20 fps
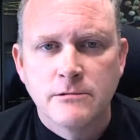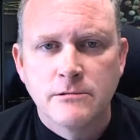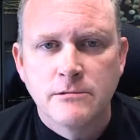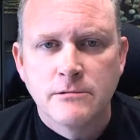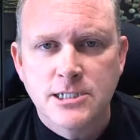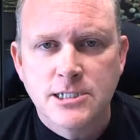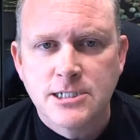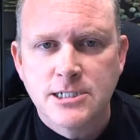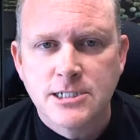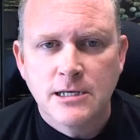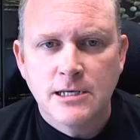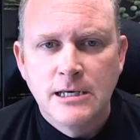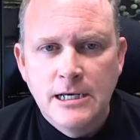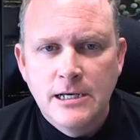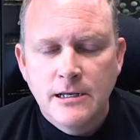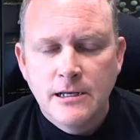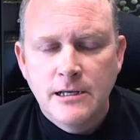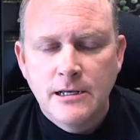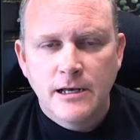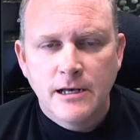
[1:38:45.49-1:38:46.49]
just as a
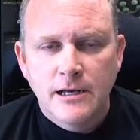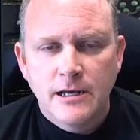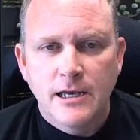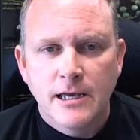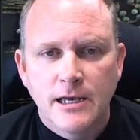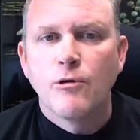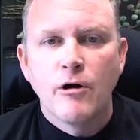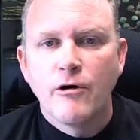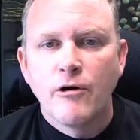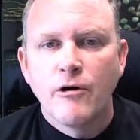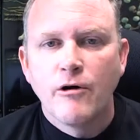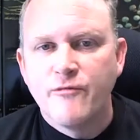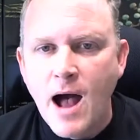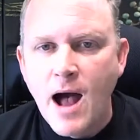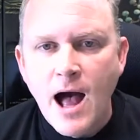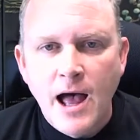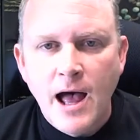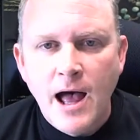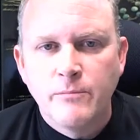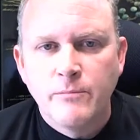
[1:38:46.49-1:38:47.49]
hero of
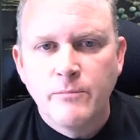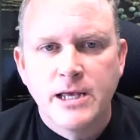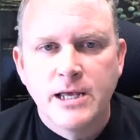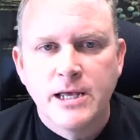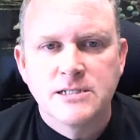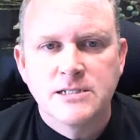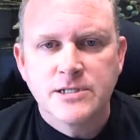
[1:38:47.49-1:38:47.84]
mine because